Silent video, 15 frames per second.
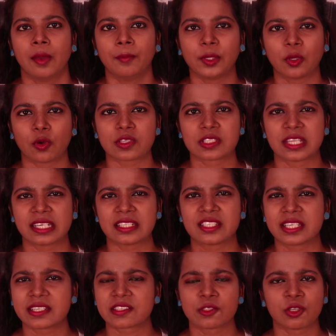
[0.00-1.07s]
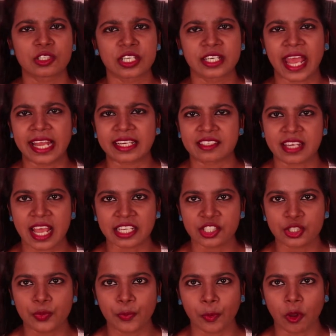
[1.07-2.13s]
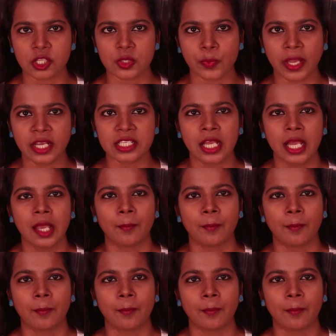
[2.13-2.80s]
because that's just not an attractive prospect